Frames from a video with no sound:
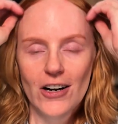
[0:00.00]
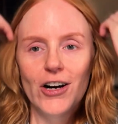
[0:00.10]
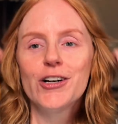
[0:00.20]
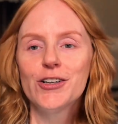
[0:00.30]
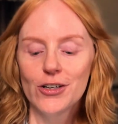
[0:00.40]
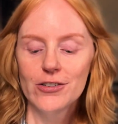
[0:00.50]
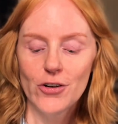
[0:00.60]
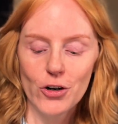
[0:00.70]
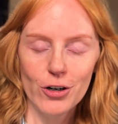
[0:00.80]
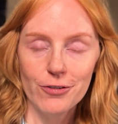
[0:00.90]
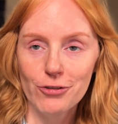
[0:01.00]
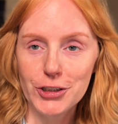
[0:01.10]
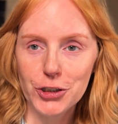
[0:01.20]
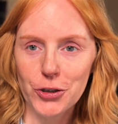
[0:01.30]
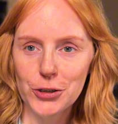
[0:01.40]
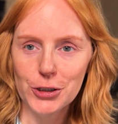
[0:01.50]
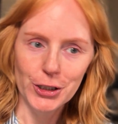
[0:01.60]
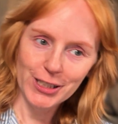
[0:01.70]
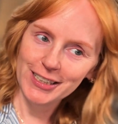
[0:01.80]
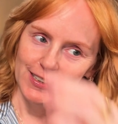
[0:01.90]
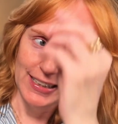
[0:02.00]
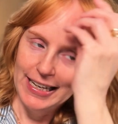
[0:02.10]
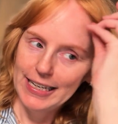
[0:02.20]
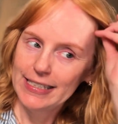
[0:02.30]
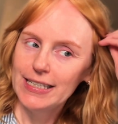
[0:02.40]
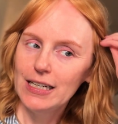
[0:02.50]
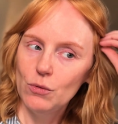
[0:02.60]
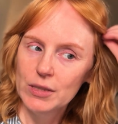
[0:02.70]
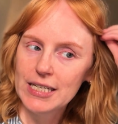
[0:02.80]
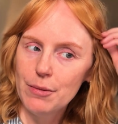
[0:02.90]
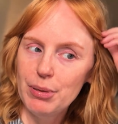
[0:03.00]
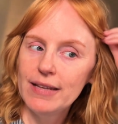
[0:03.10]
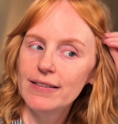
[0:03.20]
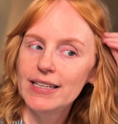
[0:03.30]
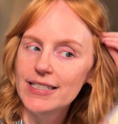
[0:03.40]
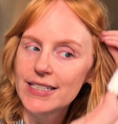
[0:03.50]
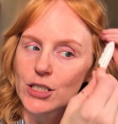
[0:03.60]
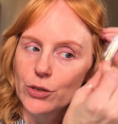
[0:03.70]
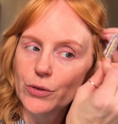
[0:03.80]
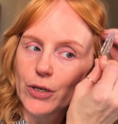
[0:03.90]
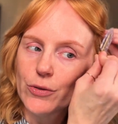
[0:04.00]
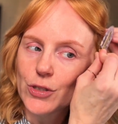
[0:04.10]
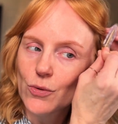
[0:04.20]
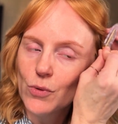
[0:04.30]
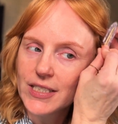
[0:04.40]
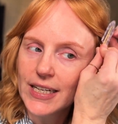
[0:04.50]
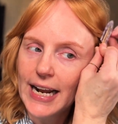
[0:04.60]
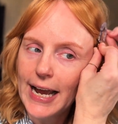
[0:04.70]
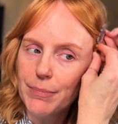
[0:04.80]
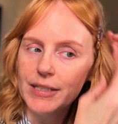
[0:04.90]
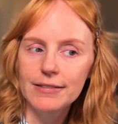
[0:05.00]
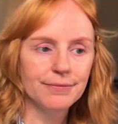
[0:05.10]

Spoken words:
honor of our French girl look. And once I pin these, who knows what's going to happen.